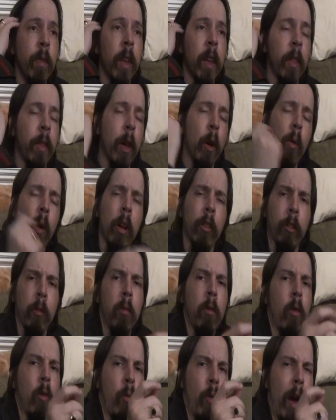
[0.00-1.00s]
There were
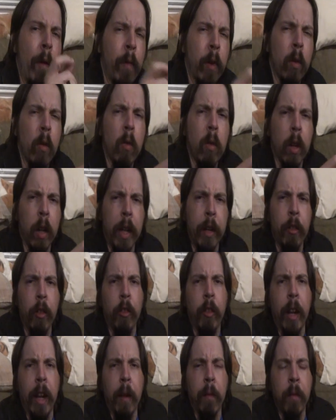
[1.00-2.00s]
some graphical glitches
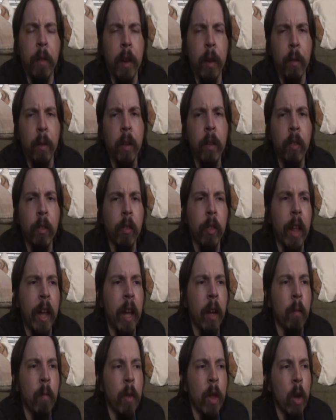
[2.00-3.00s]
that I've noticed,
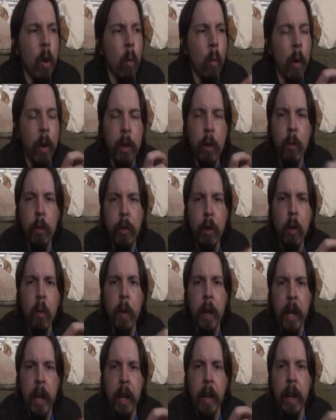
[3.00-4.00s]
that when you do
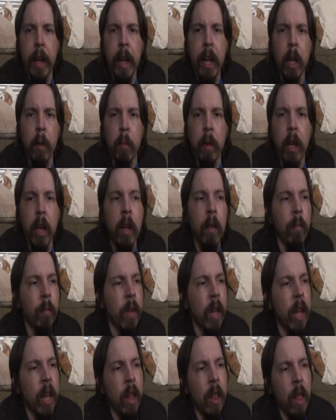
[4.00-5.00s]
hit an enemy,
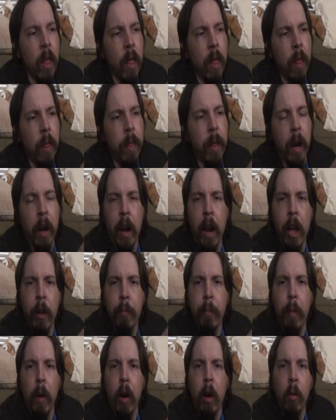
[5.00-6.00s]
the
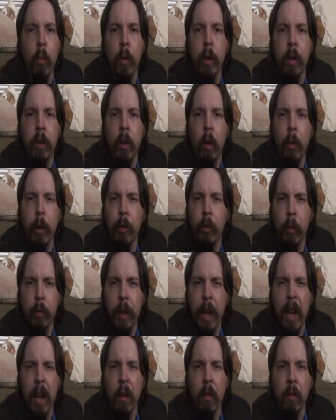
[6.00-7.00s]
life bar wouldn't always go
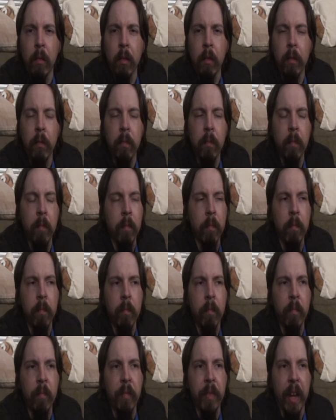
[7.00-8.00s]
down.
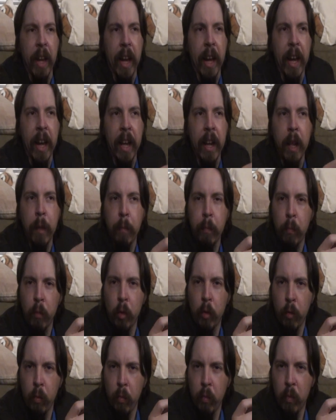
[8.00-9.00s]
And it
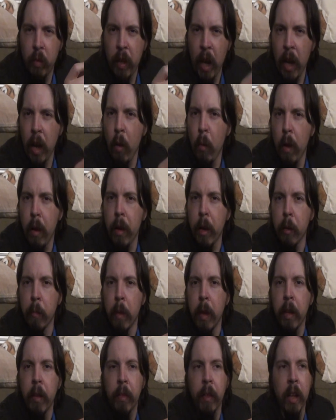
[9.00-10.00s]
kind of worried
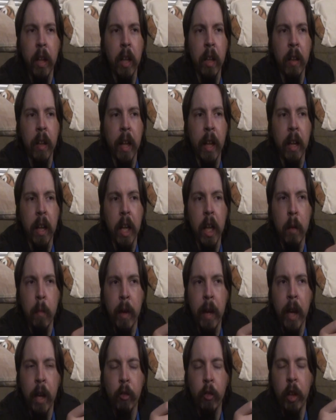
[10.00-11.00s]
me, thinking that, am
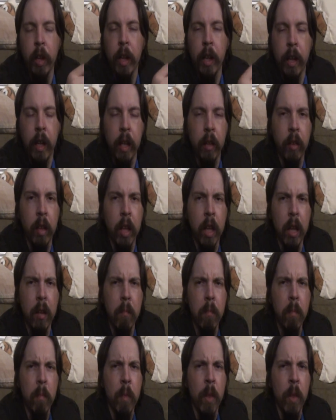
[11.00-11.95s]
I actually hurting him,